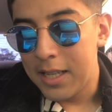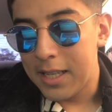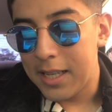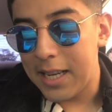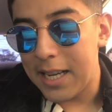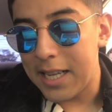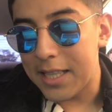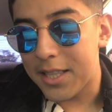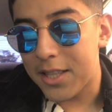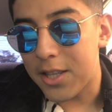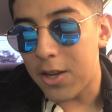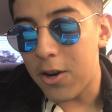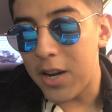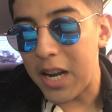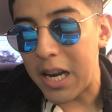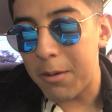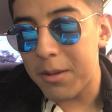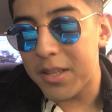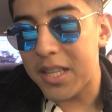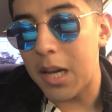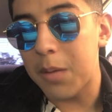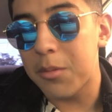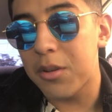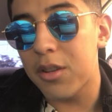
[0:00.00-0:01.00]
he has 38
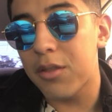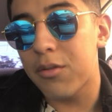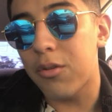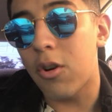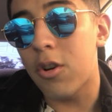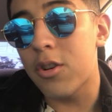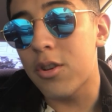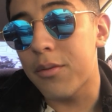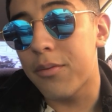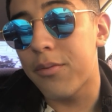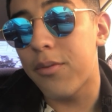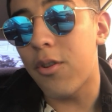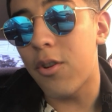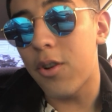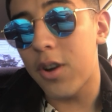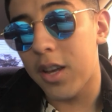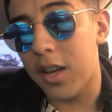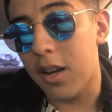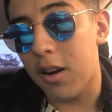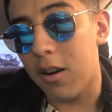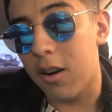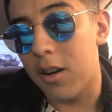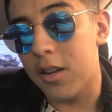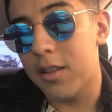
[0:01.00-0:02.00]
receptions,
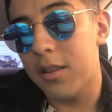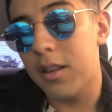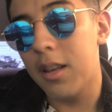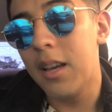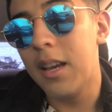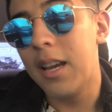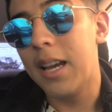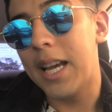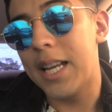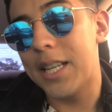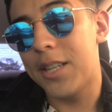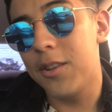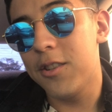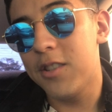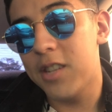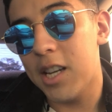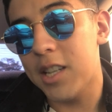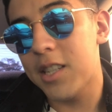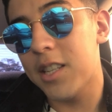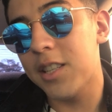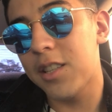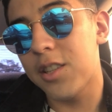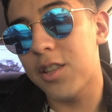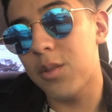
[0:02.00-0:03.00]
440 yards, and 2
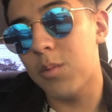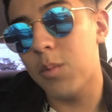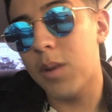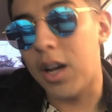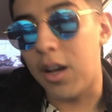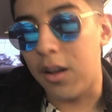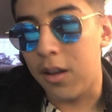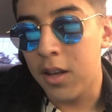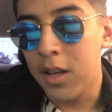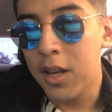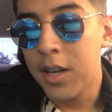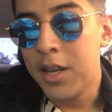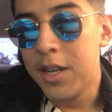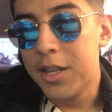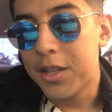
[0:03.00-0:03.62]
touchdowns as well.